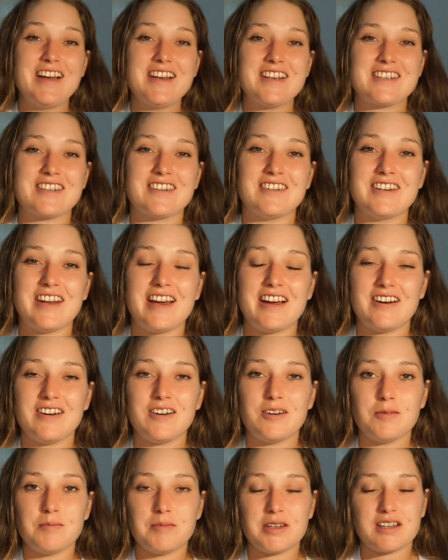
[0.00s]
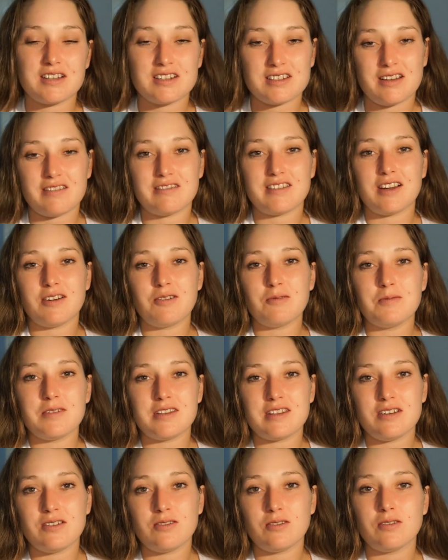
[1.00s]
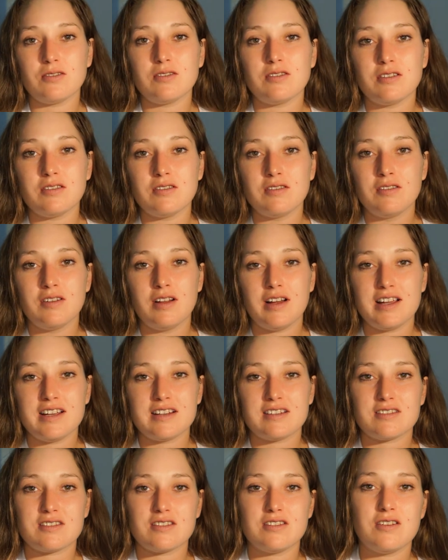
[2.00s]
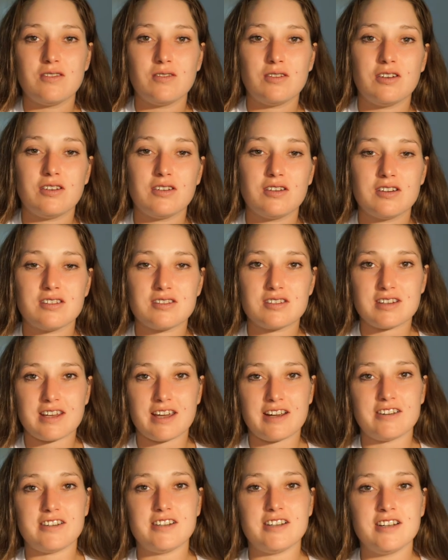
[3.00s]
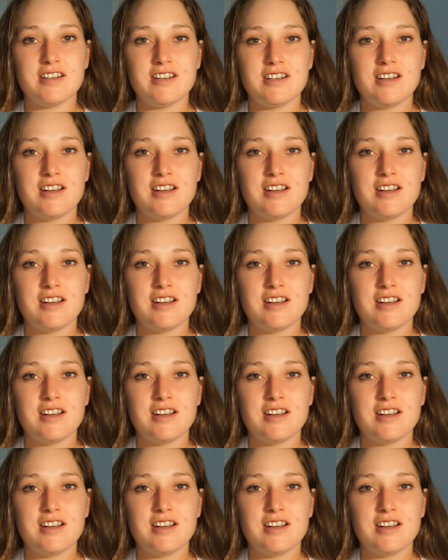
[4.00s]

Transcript: So now, because I've dealt with it all, it's no longer scary.